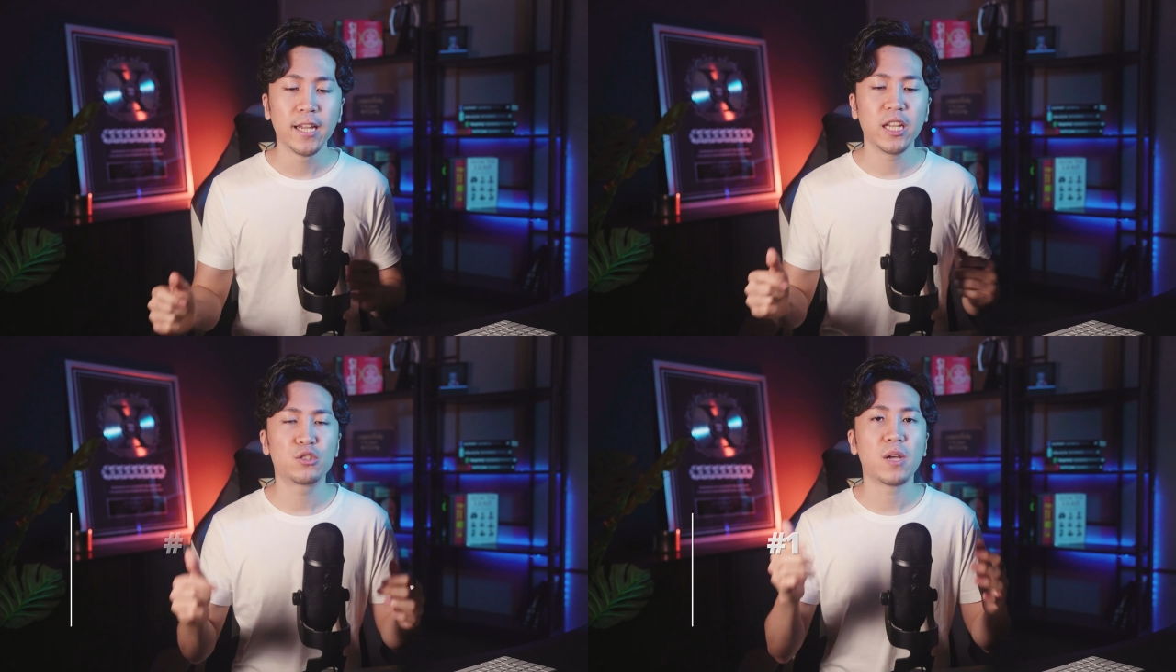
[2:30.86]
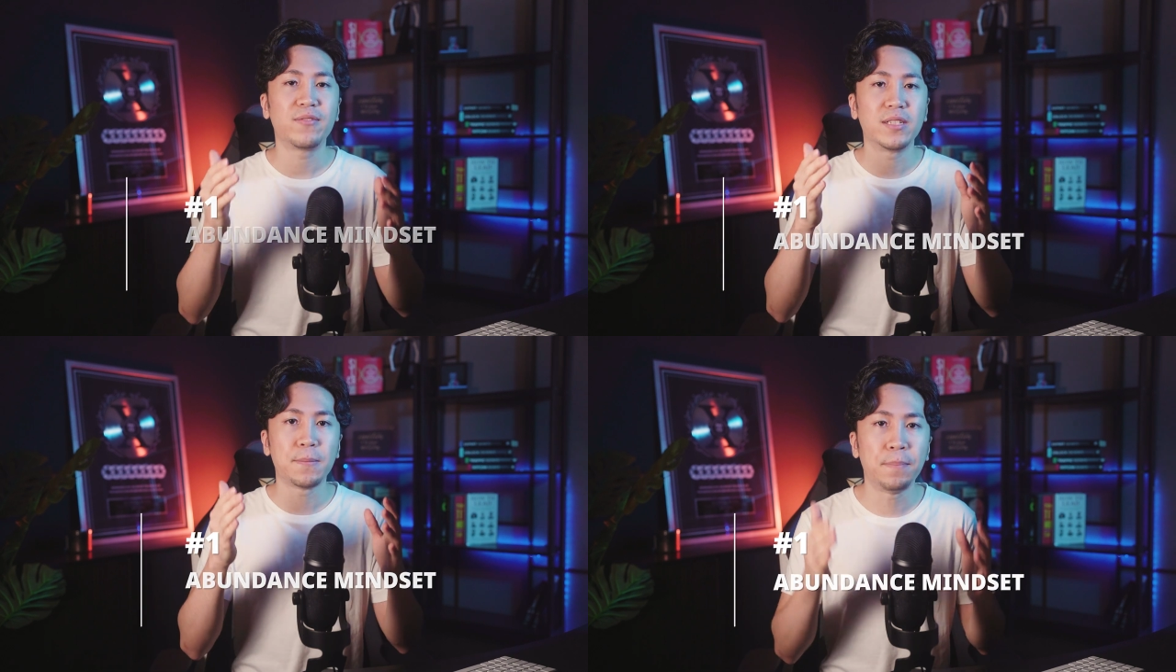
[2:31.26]
is to
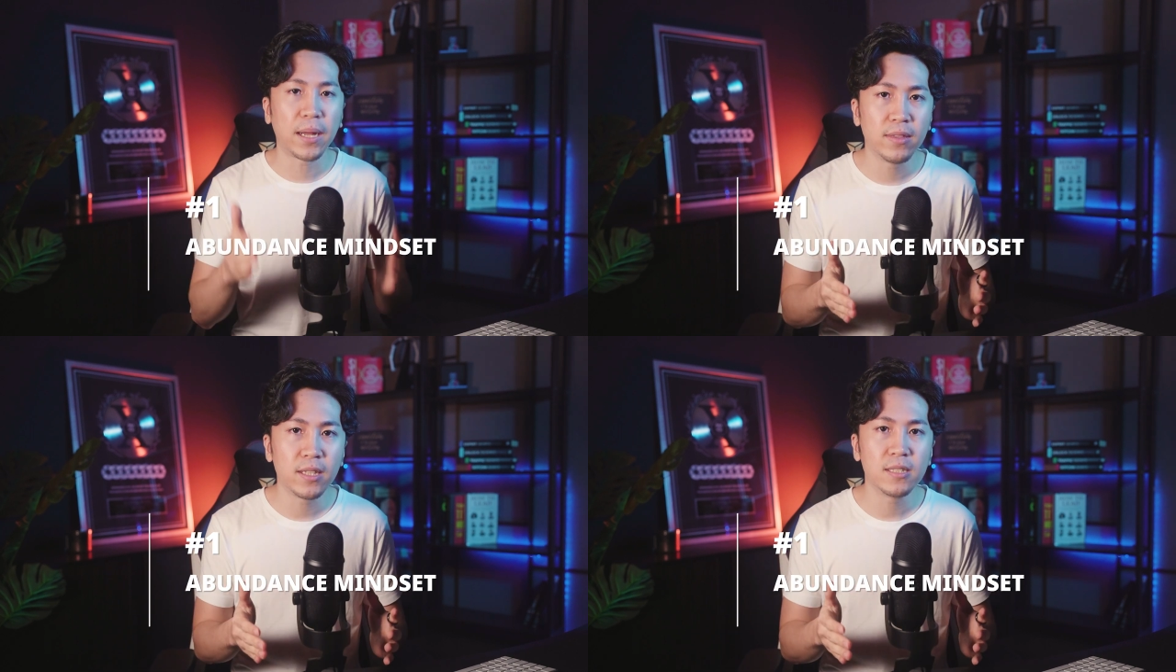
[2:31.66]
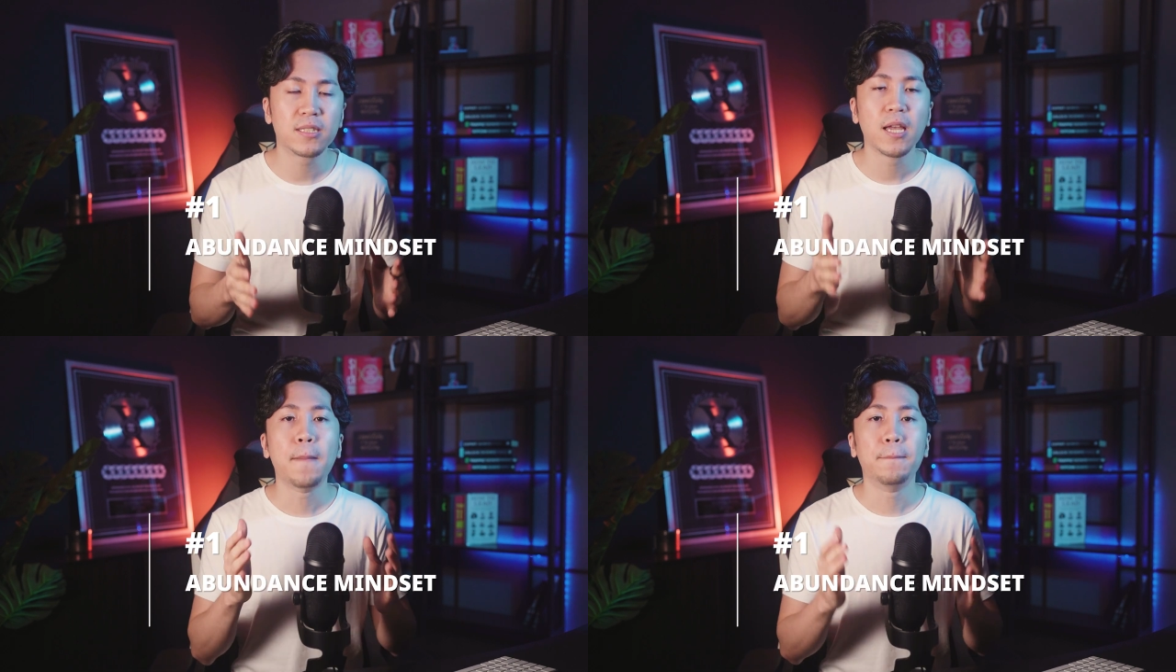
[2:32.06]
have an
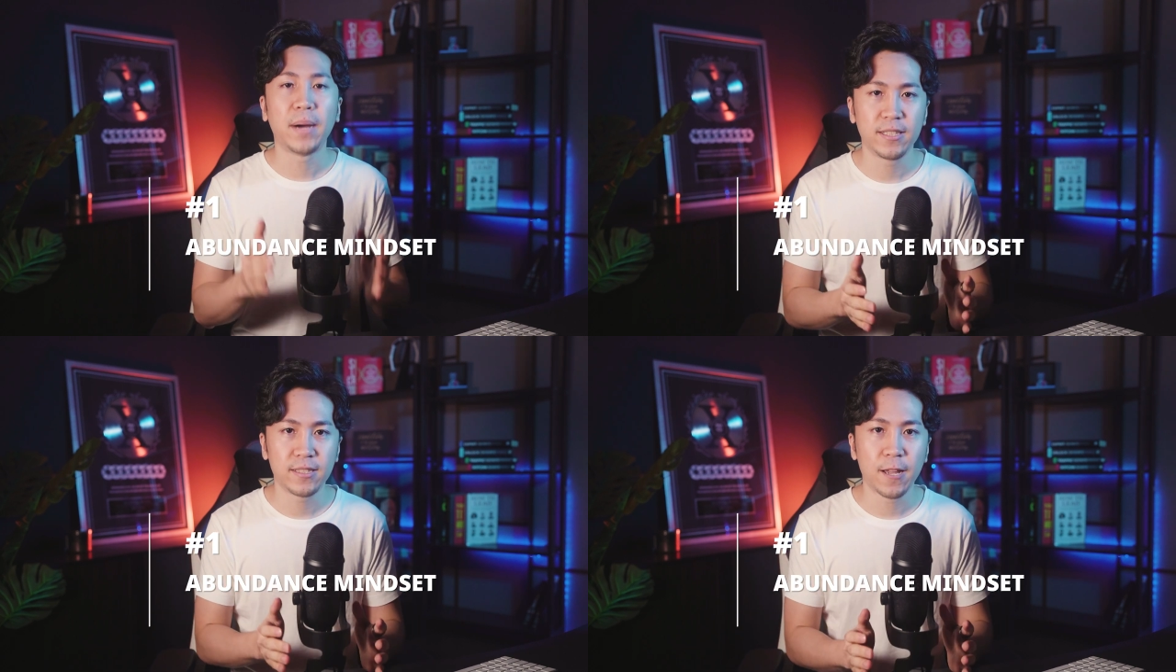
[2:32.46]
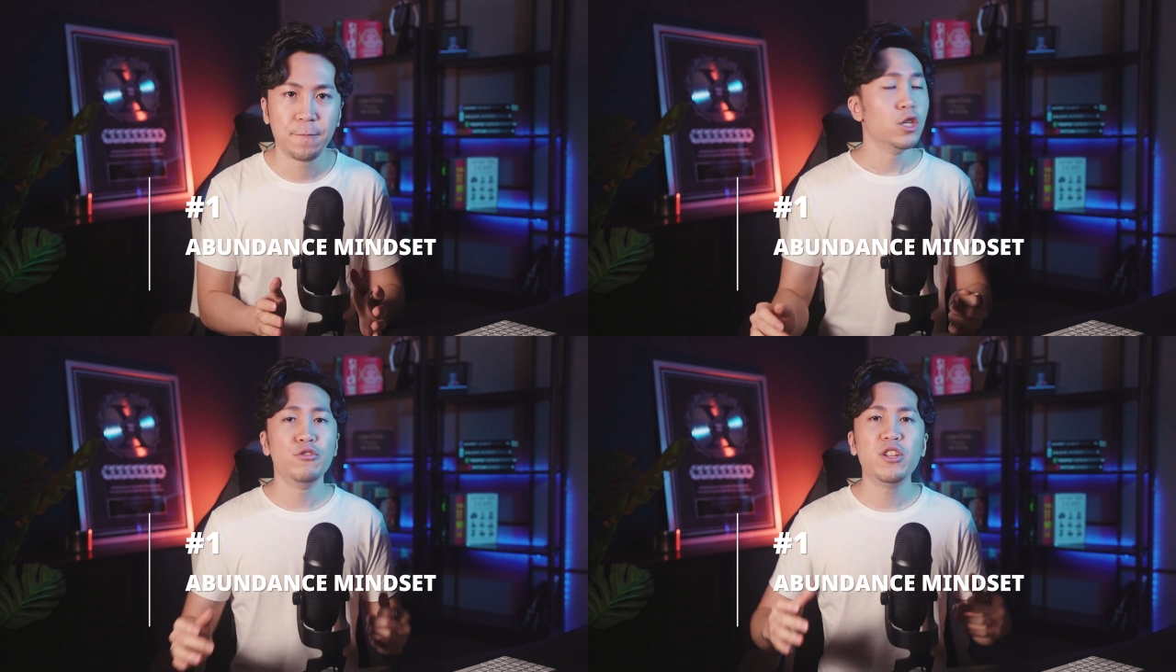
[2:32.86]
abundance mindset.
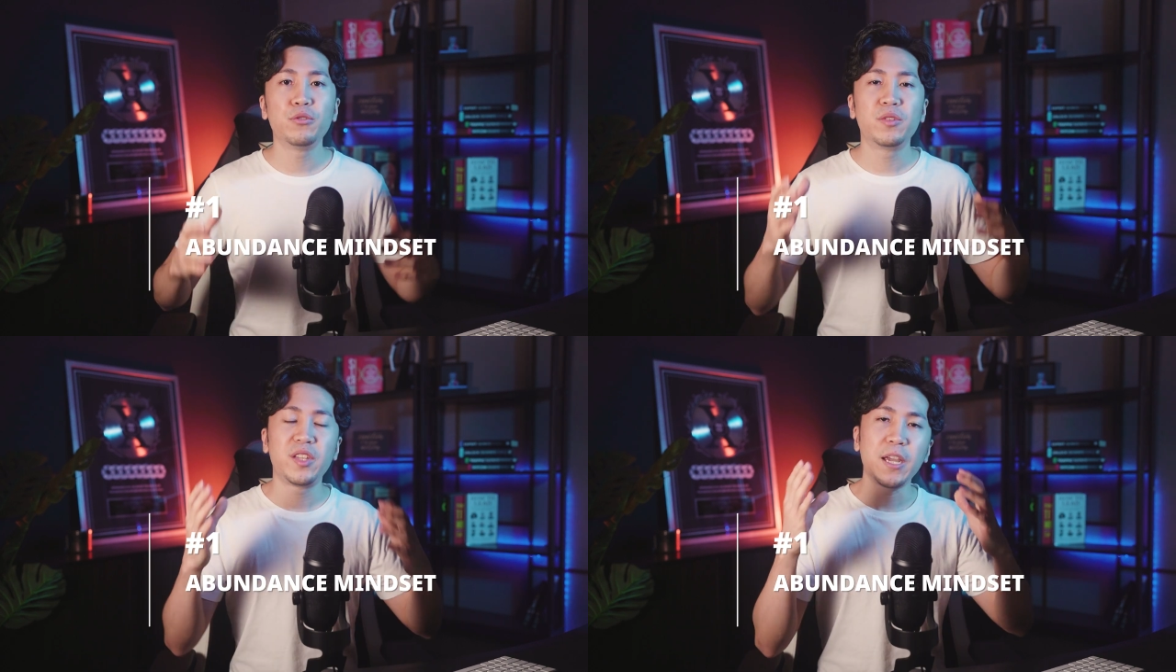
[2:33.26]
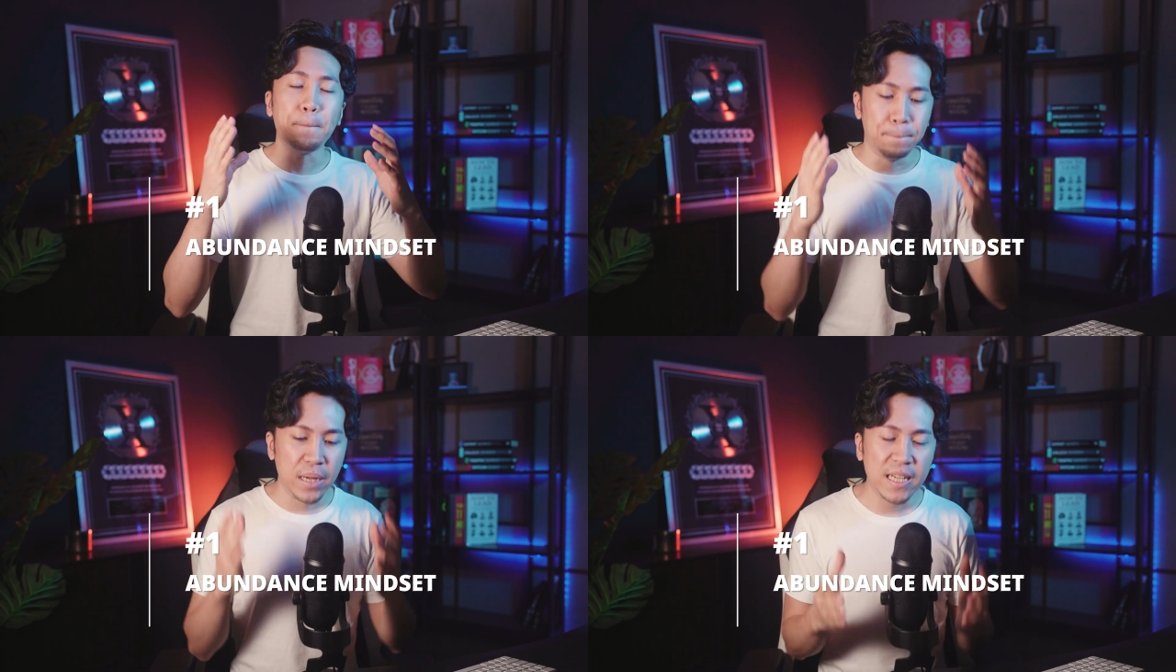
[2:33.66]
You need to
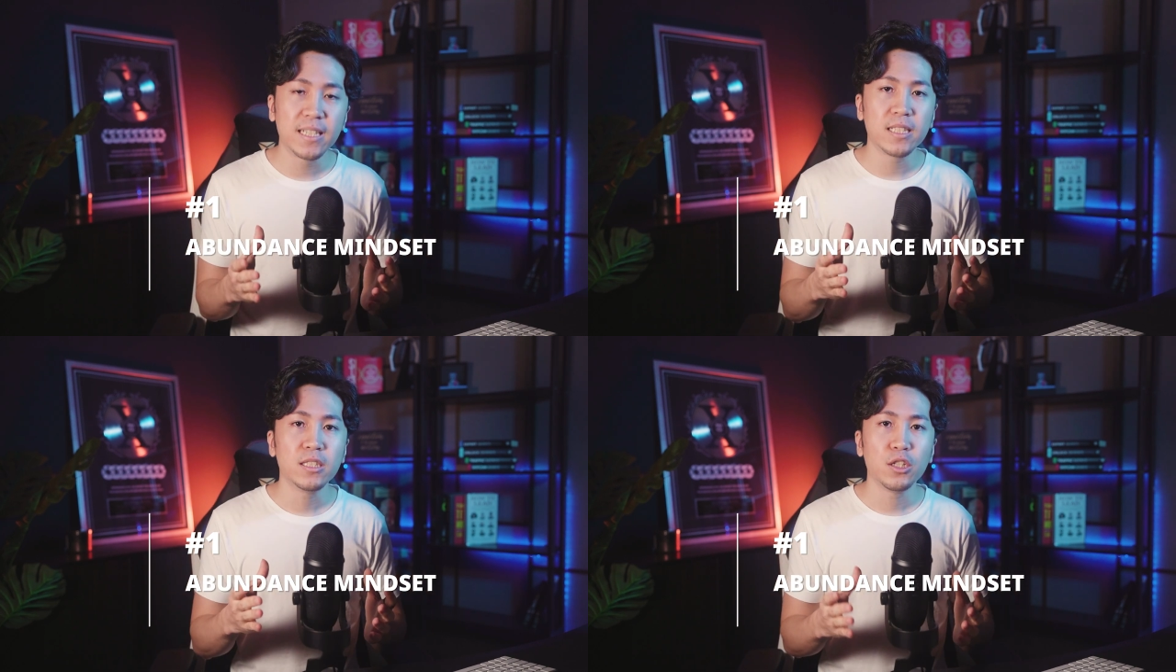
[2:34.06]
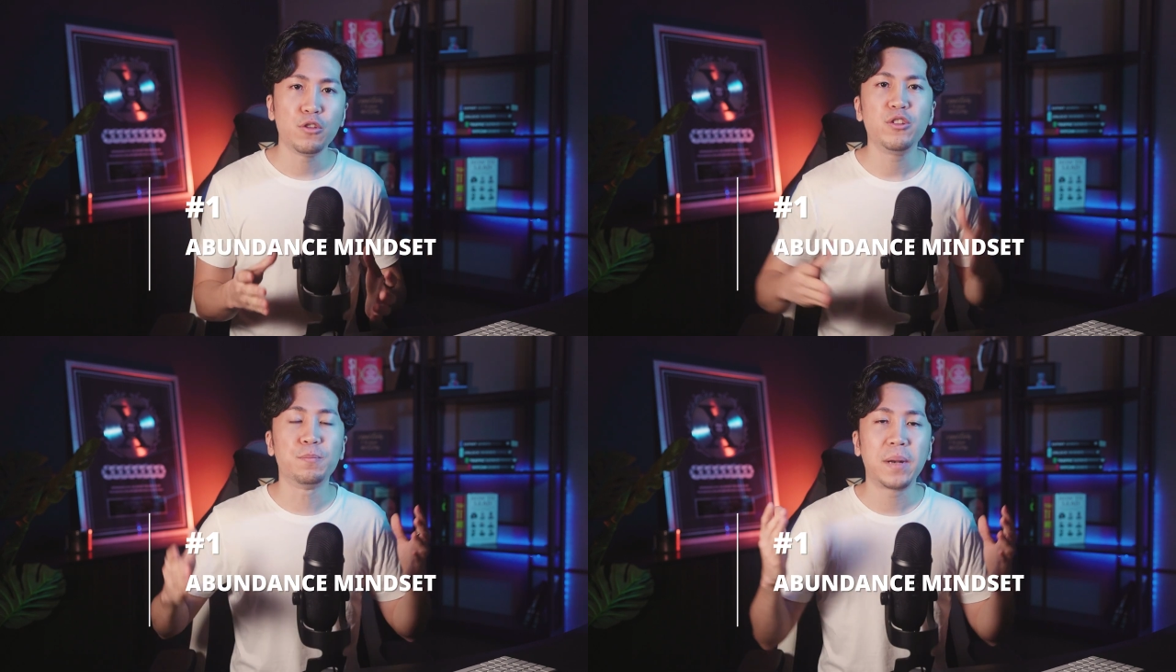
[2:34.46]
think bigger, you
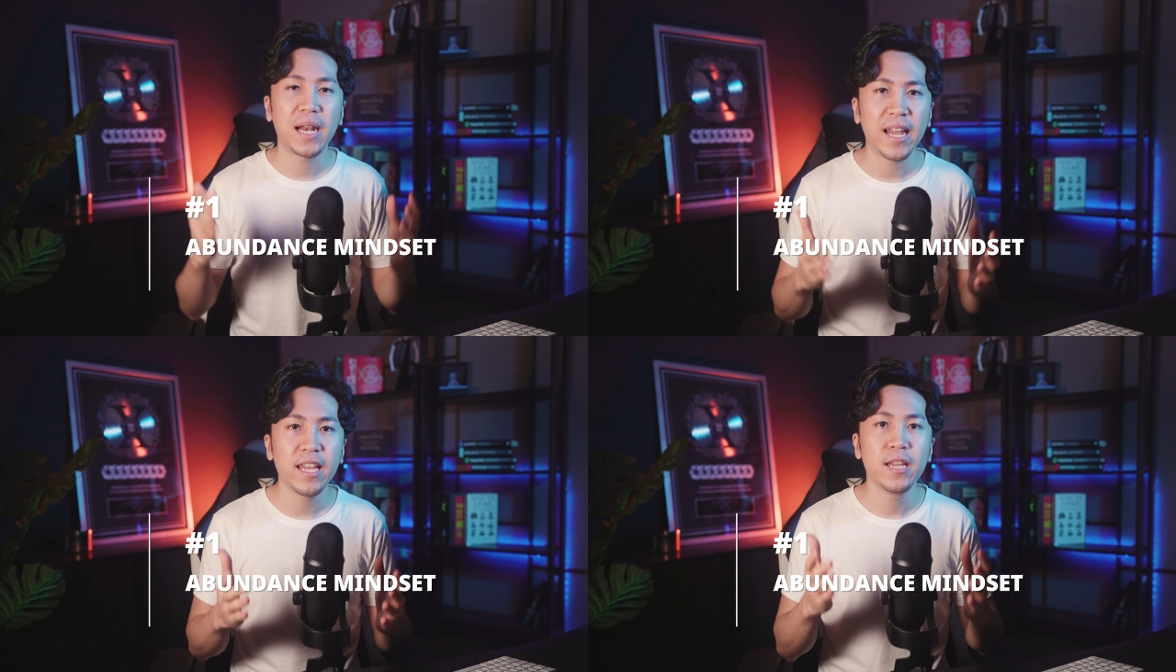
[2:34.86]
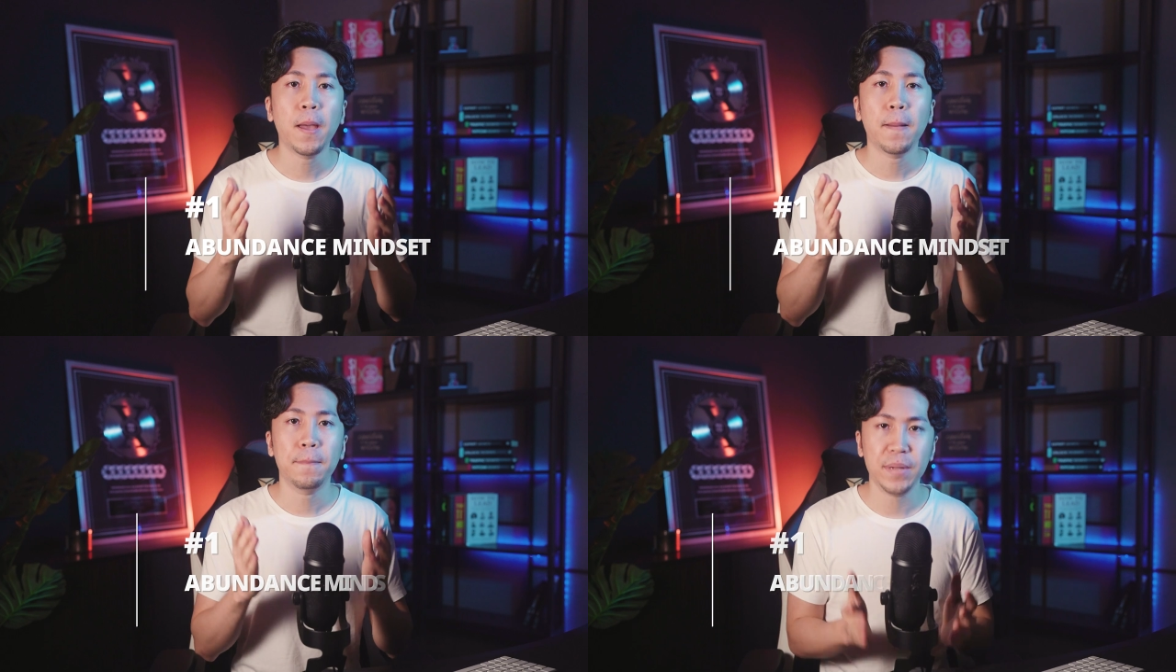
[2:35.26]
need to play
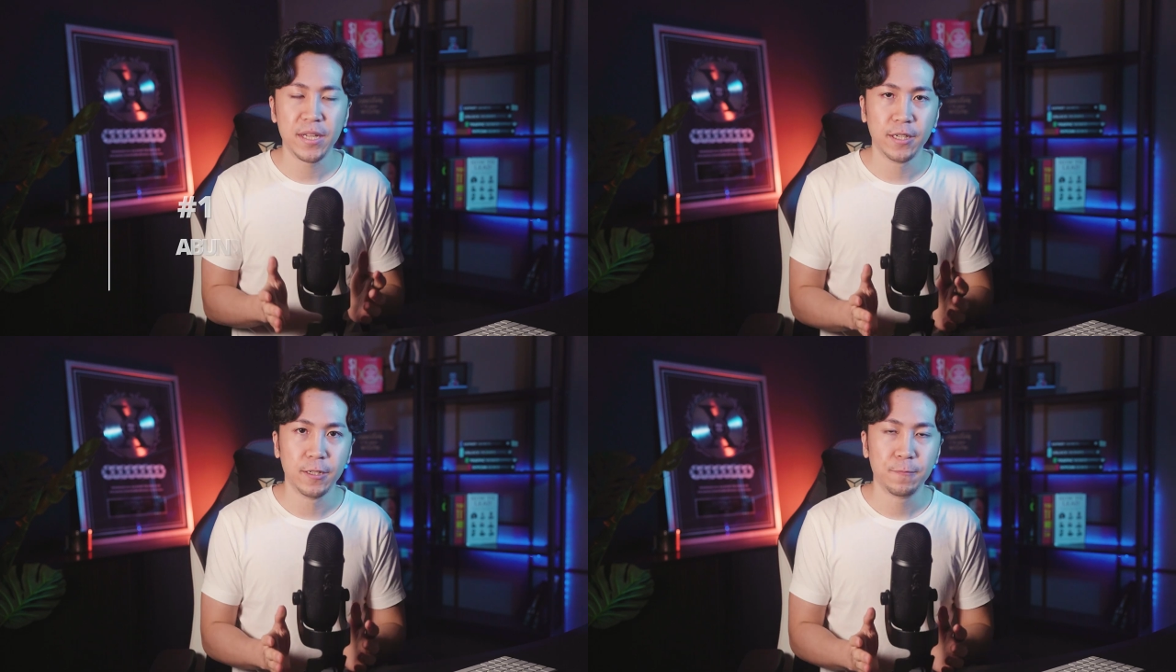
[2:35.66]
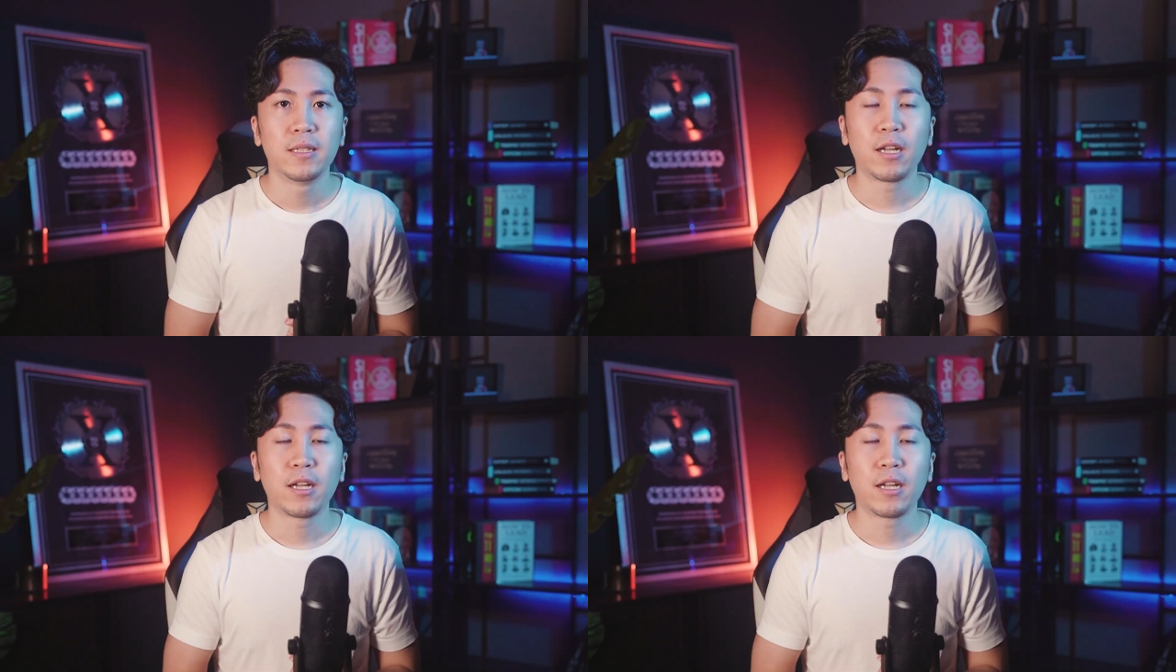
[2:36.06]
bigger.